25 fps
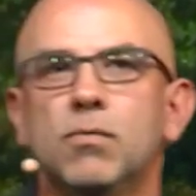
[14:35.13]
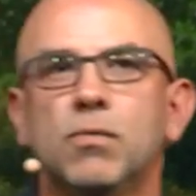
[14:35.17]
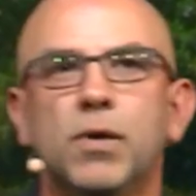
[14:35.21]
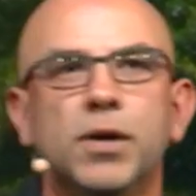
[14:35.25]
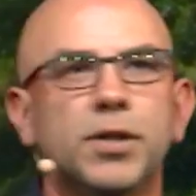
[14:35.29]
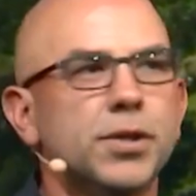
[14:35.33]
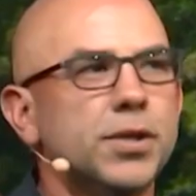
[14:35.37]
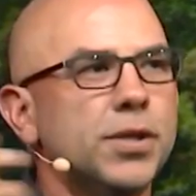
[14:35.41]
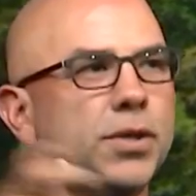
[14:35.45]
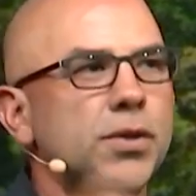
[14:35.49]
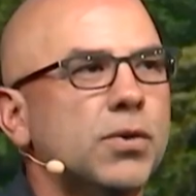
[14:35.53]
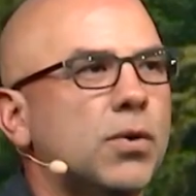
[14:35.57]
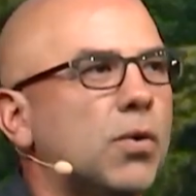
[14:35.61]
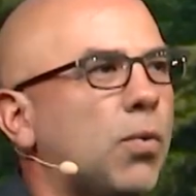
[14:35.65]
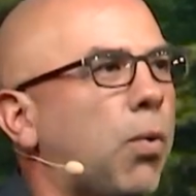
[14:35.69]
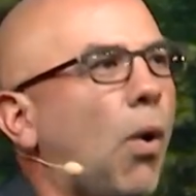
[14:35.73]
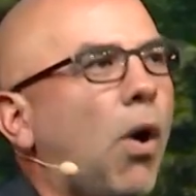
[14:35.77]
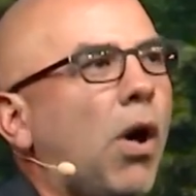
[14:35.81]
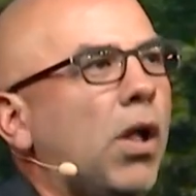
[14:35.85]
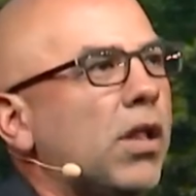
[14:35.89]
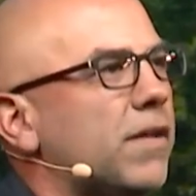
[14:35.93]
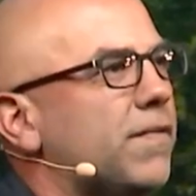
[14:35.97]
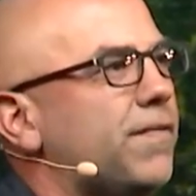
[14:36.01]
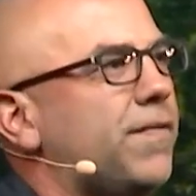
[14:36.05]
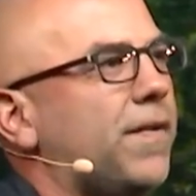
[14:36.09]
whether you
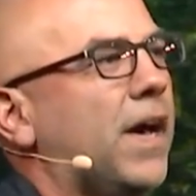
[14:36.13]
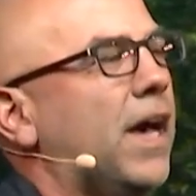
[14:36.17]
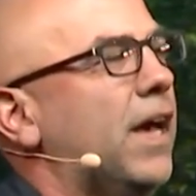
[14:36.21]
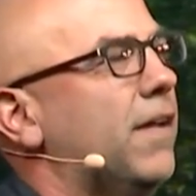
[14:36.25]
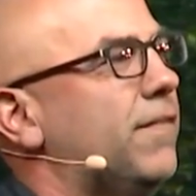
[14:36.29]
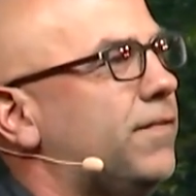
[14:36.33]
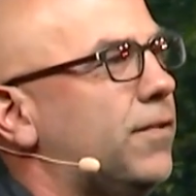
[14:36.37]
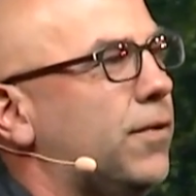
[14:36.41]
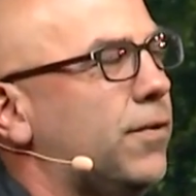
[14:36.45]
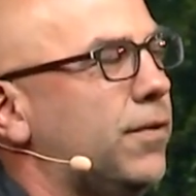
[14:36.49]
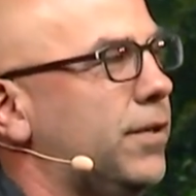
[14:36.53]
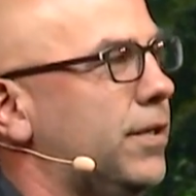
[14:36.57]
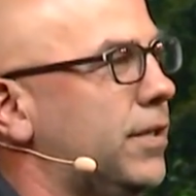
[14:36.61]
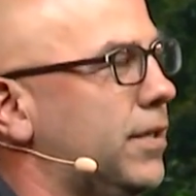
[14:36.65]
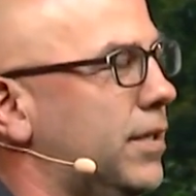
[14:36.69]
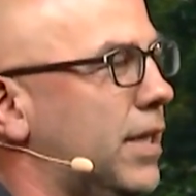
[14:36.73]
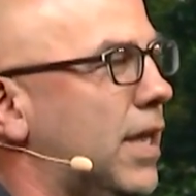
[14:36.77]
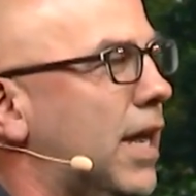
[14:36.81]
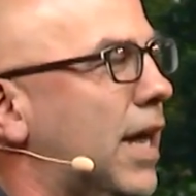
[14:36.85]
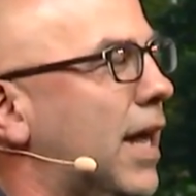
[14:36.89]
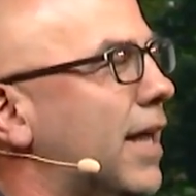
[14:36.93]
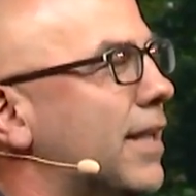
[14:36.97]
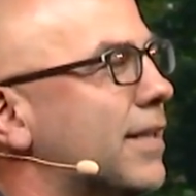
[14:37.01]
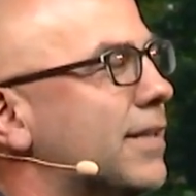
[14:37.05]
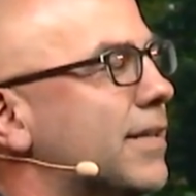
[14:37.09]
qualify for it or
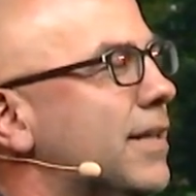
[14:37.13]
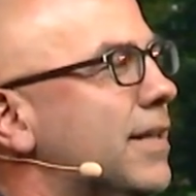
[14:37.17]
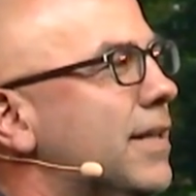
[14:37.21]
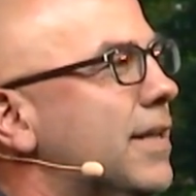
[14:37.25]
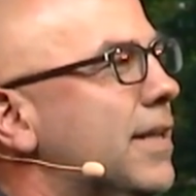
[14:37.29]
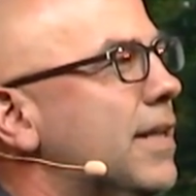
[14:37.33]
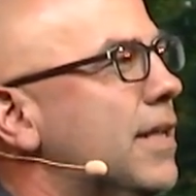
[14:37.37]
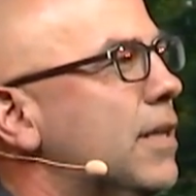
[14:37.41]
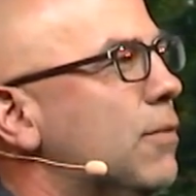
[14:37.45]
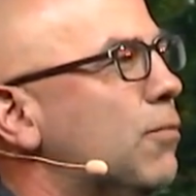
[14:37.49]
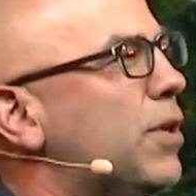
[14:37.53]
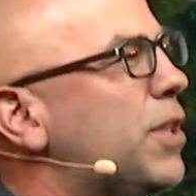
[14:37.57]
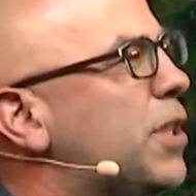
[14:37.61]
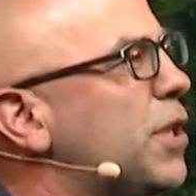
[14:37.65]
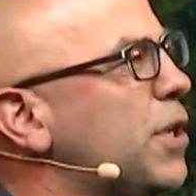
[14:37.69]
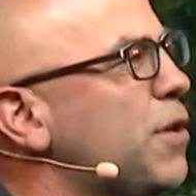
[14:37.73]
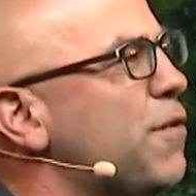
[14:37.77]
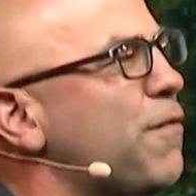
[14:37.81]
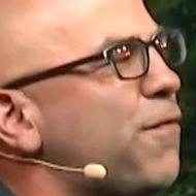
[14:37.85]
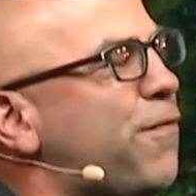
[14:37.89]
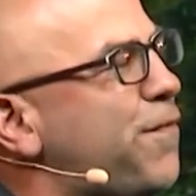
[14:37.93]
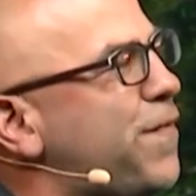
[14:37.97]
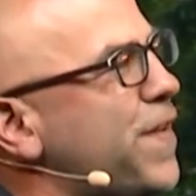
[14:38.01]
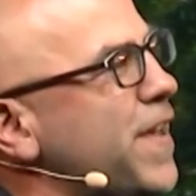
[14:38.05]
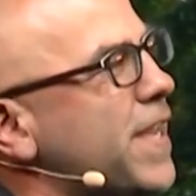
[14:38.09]
not, whether
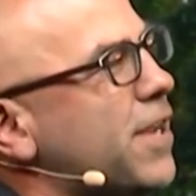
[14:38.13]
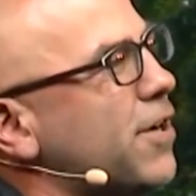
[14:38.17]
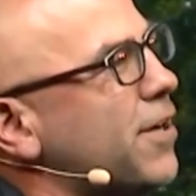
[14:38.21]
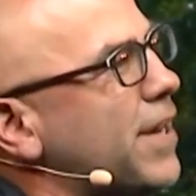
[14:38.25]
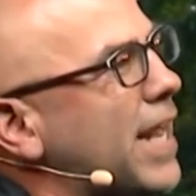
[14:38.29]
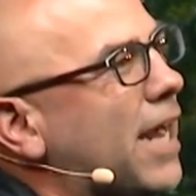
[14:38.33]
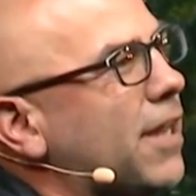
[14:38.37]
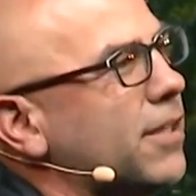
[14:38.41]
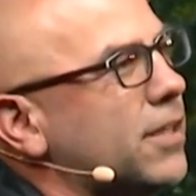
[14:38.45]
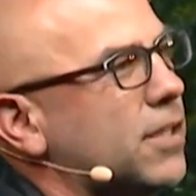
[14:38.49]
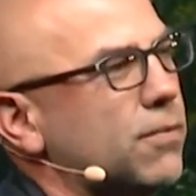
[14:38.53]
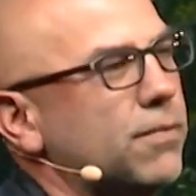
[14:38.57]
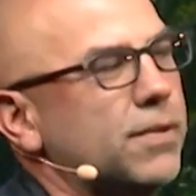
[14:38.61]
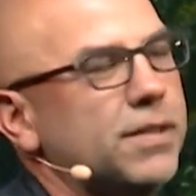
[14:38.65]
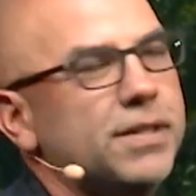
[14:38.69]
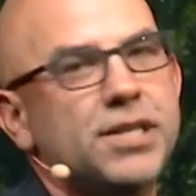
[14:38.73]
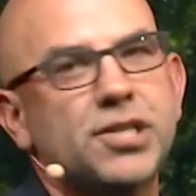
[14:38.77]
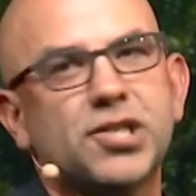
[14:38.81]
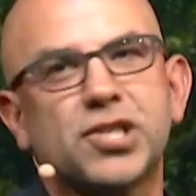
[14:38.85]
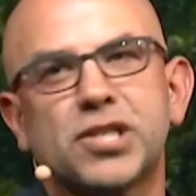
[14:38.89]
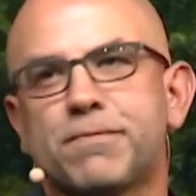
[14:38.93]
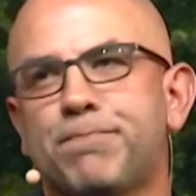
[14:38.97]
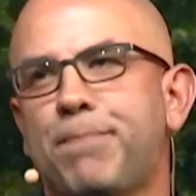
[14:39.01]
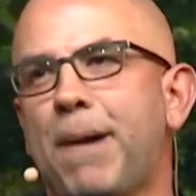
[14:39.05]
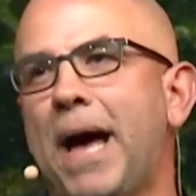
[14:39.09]
you figured out the
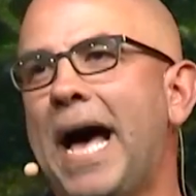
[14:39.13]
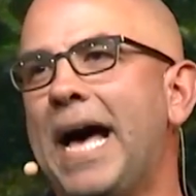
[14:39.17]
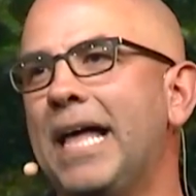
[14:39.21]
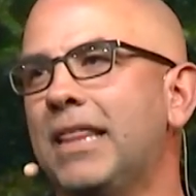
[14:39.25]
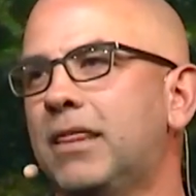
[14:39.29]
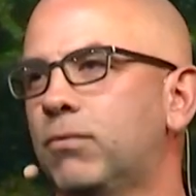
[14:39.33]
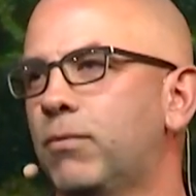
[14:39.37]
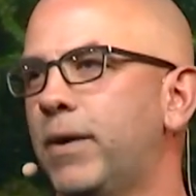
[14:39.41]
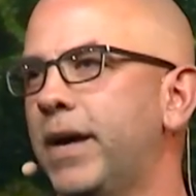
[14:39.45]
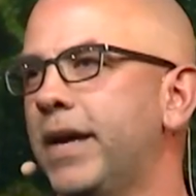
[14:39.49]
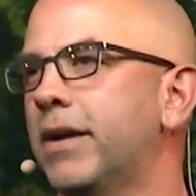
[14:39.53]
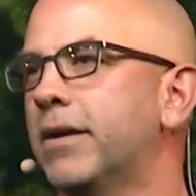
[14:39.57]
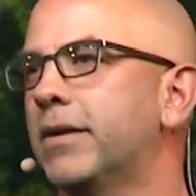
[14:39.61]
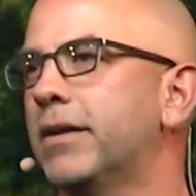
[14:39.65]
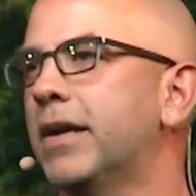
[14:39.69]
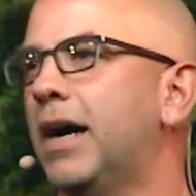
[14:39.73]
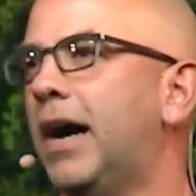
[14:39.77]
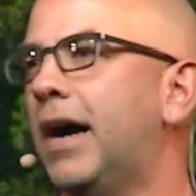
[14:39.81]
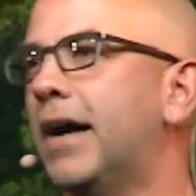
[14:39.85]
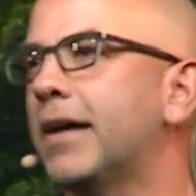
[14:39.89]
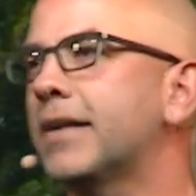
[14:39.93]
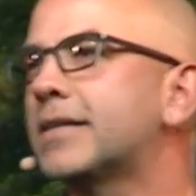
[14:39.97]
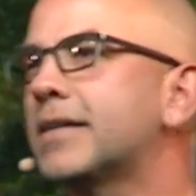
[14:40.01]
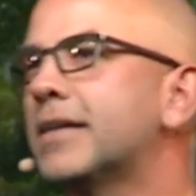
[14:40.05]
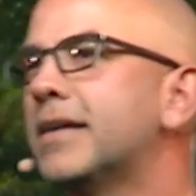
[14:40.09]
religious pathway or
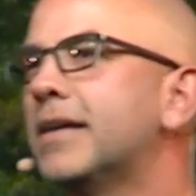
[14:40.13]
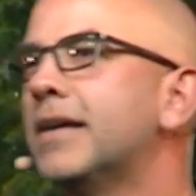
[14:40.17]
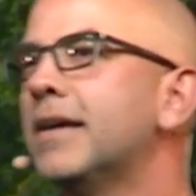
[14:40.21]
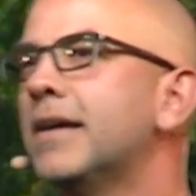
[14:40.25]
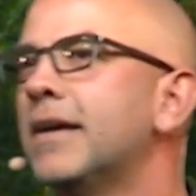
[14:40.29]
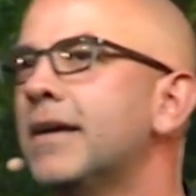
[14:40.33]
not,